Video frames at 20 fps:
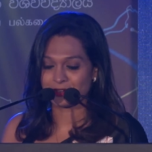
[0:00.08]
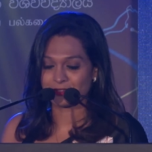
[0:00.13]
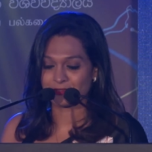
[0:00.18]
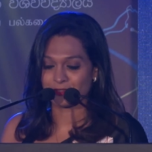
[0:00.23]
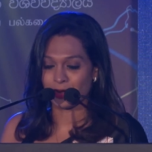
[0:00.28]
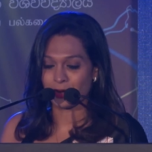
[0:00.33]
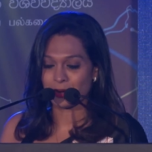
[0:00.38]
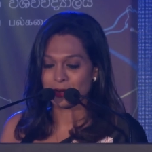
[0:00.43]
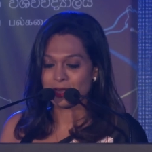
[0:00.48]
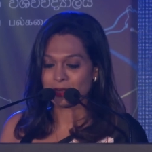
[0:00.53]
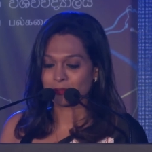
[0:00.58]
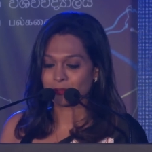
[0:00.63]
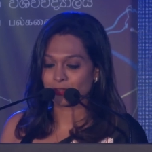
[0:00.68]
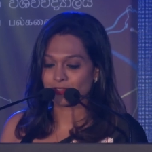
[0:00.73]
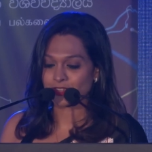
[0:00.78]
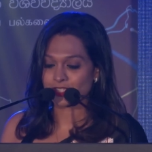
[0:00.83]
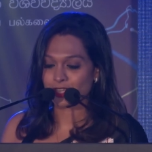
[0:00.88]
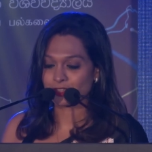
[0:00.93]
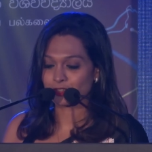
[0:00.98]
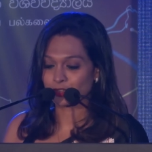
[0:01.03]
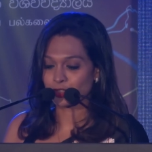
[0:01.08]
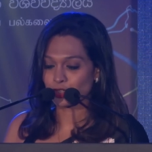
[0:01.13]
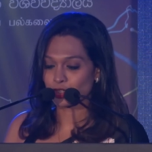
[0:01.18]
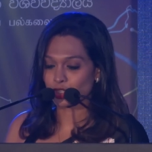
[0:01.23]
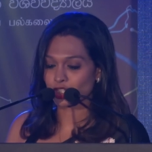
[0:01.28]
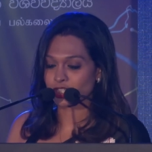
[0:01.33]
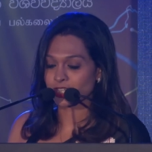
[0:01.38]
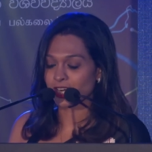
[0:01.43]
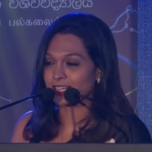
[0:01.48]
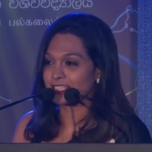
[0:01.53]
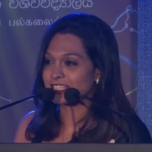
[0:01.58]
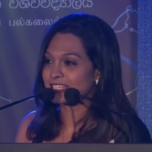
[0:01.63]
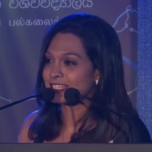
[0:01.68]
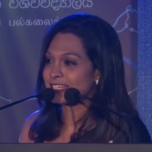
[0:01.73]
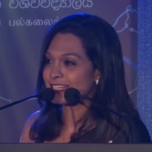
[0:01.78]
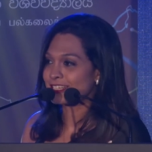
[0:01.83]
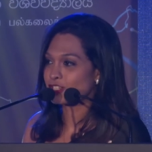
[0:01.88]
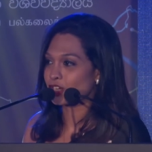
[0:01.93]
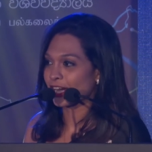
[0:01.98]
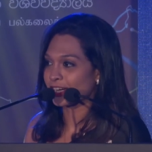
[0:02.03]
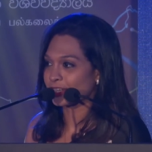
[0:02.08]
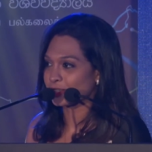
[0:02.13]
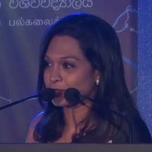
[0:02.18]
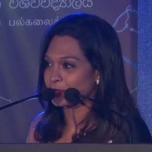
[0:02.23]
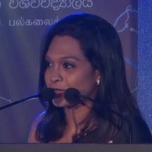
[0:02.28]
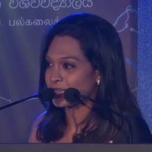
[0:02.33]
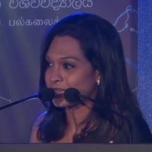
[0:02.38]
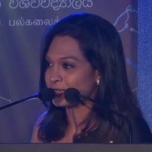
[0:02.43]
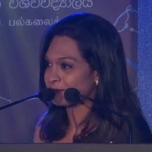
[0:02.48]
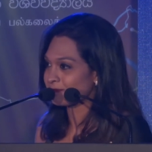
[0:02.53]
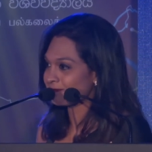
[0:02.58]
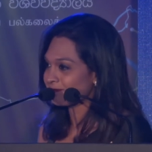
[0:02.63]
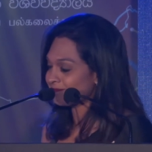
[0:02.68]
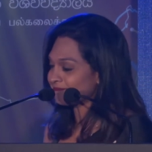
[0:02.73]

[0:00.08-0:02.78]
from Professor Dushnalin Jayakody.